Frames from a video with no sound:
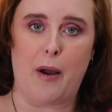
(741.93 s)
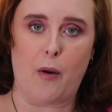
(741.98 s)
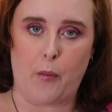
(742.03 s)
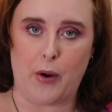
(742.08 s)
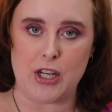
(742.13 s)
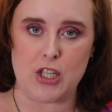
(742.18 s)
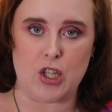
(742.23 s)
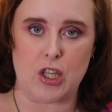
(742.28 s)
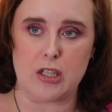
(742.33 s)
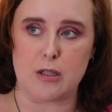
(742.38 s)
on my
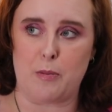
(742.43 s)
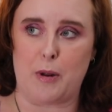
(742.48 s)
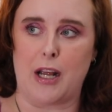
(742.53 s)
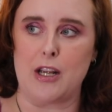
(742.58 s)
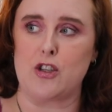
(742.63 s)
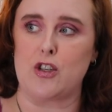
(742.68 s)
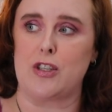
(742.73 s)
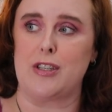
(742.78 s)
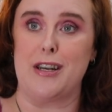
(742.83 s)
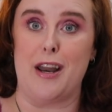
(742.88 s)
wish list, but
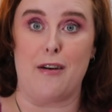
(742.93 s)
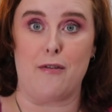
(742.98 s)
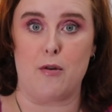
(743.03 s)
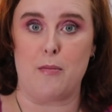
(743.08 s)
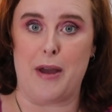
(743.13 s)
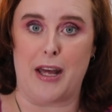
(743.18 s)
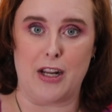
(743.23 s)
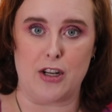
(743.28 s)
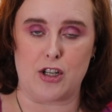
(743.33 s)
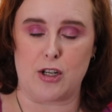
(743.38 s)
I just never
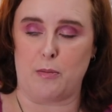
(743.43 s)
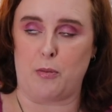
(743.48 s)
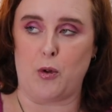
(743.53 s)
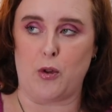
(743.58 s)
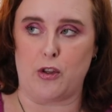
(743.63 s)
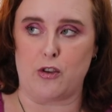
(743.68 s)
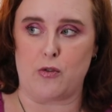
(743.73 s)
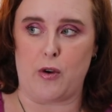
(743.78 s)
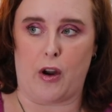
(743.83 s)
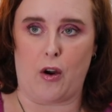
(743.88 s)
managed to pull
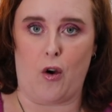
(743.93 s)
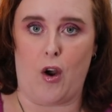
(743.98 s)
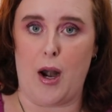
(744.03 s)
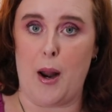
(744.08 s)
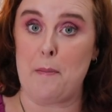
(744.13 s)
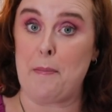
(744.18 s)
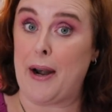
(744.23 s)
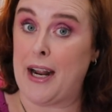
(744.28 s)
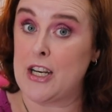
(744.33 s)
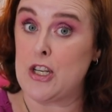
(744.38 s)
the trigger on
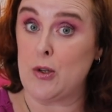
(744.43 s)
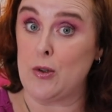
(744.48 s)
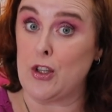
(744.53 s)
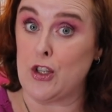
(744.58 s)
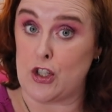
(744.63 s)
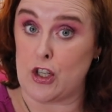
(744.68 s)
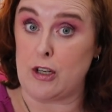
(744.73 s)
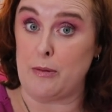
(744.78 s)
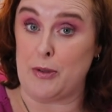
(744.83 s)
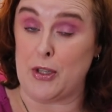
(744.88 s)
it. But I do
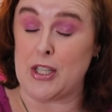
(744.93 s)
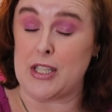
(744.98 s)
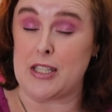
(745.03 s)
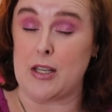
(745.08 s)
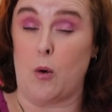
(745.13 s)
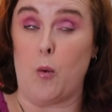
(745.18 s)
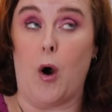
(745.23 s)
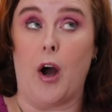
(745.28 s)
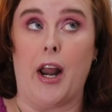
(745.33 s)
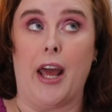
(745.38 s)
legitimately
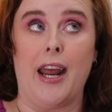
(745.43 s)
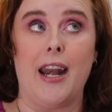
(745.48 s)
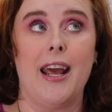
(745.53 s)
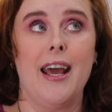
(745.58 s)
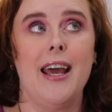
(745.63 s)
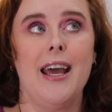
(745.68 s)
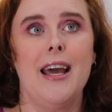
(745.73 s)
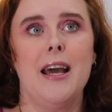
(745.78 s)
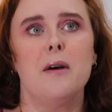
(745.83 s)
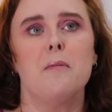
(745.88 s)
still want it.
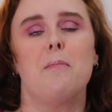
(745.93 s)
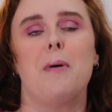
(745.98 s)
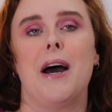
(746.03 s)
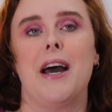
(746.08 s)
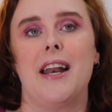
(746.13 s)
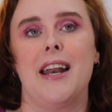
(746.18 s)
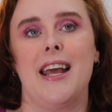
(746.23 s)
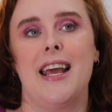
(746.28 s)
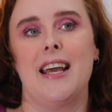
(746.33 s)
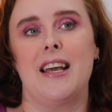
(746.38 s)

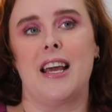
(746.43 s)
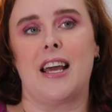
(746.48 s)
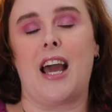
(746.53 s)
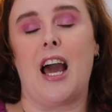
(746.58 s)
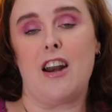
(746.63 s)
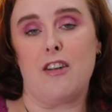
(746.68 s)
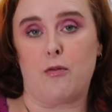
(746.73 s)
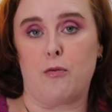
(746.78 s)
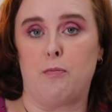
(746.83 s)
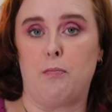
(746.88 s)
But it
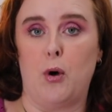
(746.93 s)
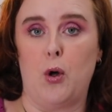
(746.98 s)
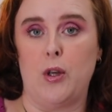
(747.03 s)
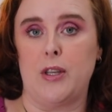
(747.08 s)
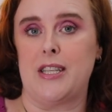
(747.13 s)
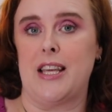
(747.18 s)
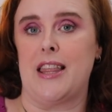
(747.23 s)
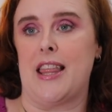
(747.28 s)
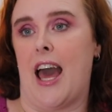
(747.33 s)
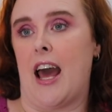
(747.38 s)
kind of
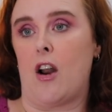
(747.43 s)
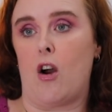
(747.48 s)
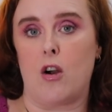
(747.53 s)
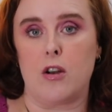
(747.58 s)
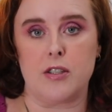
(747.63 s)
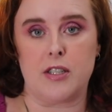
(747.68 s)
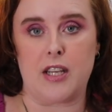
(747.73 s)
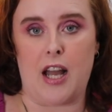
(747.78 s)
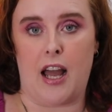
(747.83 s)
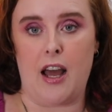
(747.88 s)
pulls in that
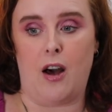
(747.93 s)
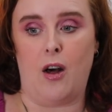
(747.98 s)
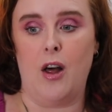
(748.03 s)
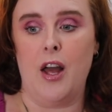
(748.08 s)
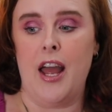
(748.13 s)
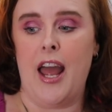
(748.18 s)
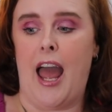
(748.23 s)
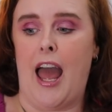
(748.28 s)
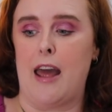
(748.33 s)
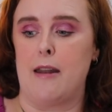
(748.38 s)
art style,
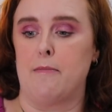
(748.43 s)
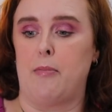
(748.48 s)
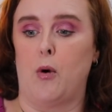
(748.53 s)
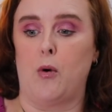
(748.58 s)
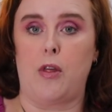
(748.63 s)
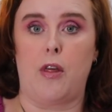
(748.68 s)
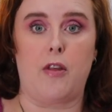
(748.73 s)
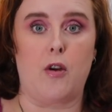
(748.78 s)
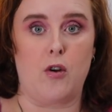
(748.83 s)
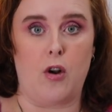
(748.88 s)
and
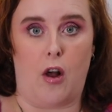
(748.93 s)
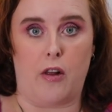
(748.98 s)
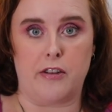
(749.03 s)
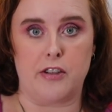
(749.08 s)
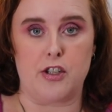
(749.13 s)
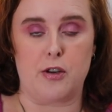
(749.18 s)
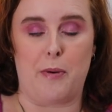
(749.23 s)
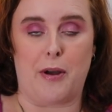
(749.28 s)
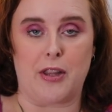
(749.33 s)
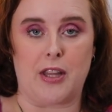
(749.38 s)
both of their
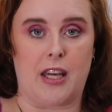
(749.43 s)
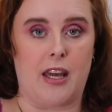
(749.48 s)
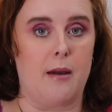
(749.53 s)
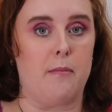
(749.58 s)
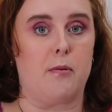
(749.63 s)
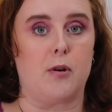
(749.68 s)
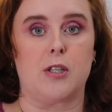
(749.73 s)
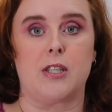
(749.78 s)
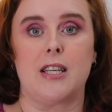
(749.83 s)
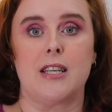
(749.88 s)
knowledge about the
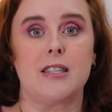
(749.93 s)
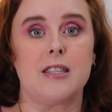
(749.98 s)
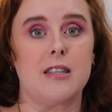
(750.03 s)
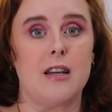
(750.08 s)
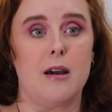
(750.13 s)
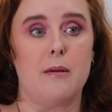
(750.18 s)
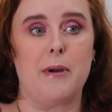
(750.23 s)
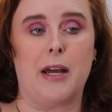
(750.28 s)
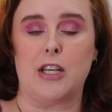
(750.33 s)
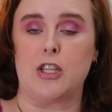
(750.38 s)
Kipper
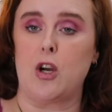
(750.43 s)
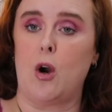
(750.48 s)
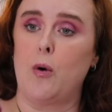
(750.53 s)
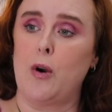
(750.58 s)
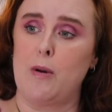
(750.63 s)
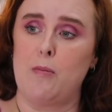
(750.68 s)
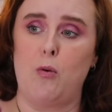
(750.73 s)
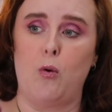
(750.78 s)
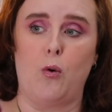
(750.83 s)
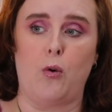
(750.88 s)
system, and
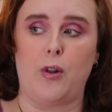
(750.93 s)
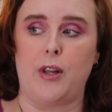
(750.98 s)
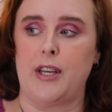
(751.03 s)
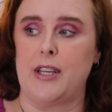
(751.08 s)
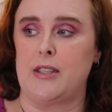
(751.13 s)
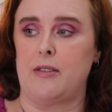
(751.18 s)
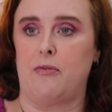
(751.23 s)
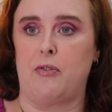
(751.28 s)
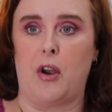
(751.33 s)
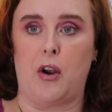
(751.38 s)
Tony Poole
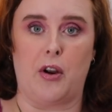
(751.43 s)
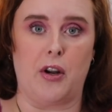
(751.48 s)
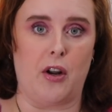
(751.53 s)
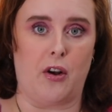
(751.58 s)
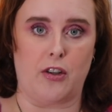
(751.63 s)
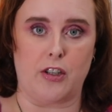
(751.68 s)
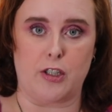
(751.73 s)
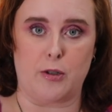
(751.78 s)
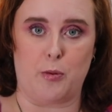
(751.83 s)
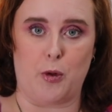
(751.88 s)
is very
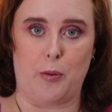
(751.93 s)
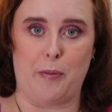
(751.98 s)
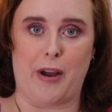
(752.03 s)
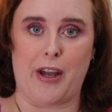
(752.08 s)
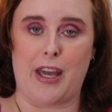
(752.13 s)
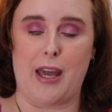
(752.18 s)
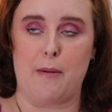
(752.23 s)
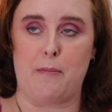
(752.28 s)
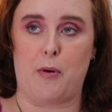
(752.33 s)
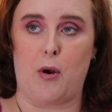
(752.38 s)
knowledgeable
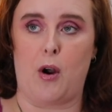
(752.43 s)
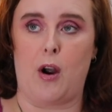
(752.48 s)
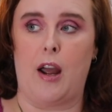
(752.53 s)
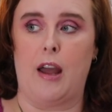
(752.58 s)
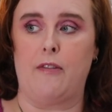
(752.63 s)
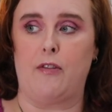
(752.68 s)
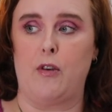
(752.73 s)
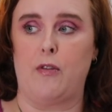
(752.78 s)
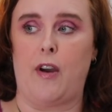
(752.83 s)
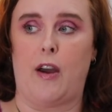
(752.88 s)
about Kipper.
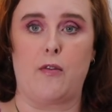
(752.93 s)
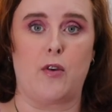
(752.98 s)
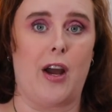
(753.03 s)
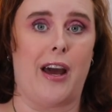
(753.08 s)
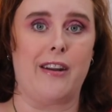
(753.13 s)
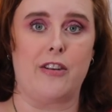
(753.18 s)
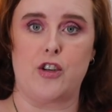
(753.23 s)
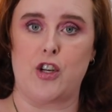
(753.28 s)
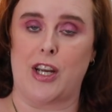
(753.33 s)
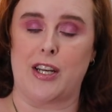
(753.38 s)
If you've ever
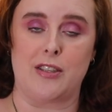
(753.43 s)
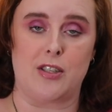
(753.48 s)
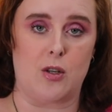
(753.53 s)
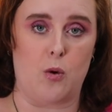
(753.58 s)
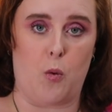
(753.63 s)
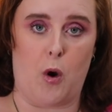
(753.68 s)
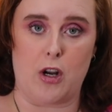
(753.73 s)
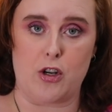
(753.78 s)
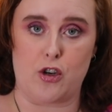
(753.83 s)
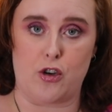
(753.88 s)
had a chance
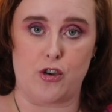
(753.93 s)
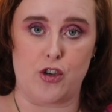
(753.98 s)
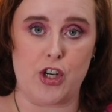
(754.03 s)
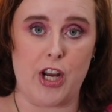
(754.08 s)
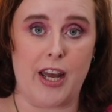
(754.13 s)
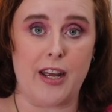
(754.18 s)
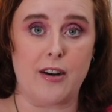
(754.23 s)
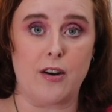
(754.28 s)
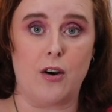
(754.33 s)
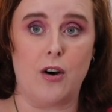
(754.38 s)
to watch her
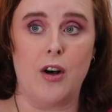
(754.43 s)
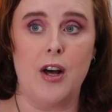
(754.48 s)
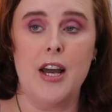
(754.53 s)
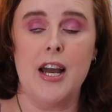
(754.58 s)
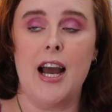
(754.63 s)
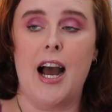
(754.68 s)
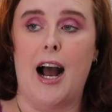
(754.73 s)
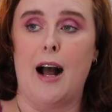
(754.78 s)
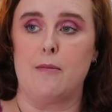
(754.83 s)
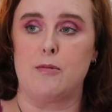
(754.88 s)
channel,
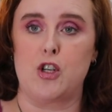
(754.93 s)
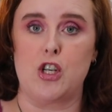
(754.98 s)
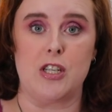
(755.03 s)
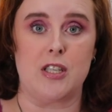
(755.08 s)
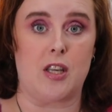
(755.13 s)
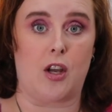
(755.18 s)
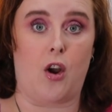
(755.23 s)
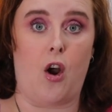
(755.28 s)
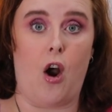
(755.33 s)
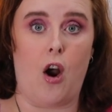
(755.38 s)
um,
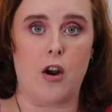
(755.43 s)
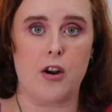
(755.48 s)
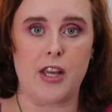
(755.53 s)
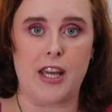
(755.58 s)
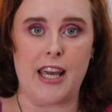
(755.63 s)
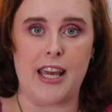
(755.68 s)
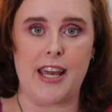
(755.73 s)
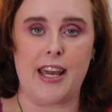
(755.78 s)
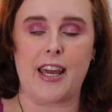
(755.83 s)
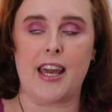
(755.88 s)
she's the card
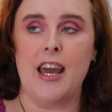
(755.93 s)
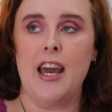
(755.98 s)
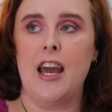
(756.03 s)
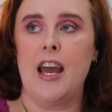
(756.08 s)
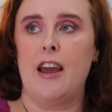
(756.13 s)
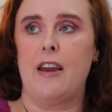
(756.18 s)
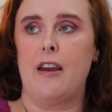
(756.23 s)
geek,